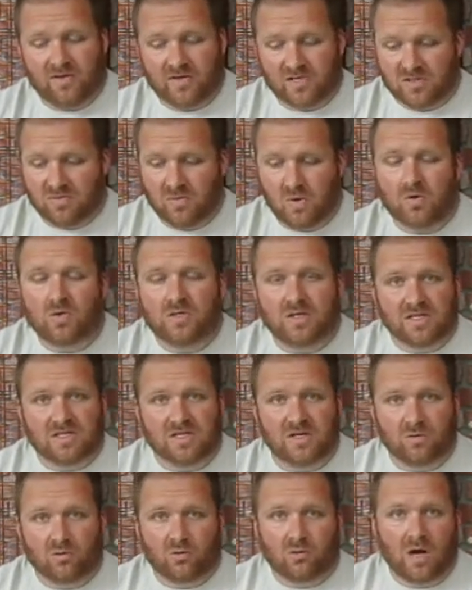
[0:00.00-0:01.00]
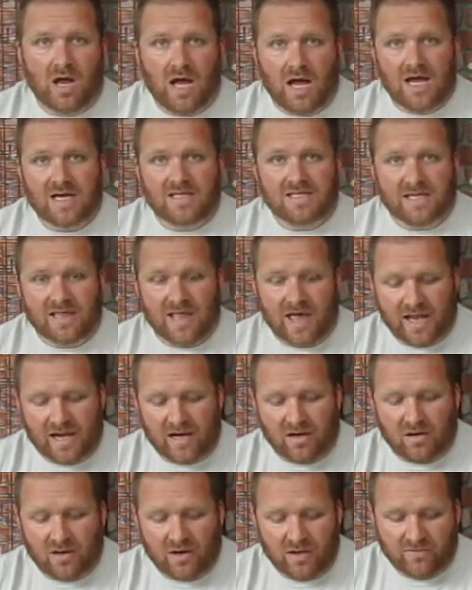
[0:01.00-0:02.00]
the smoke doesn't rise in that
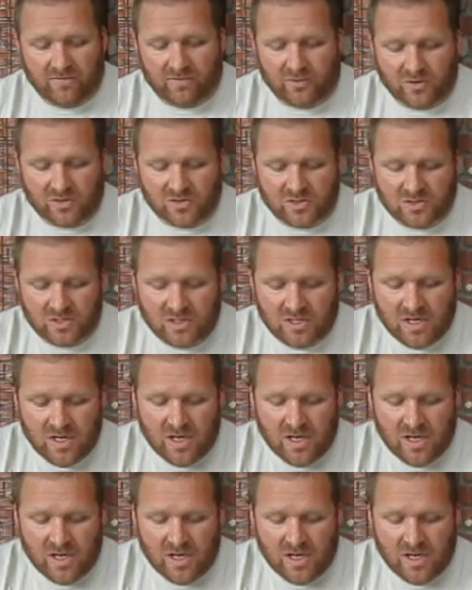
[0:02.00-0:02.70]
area first.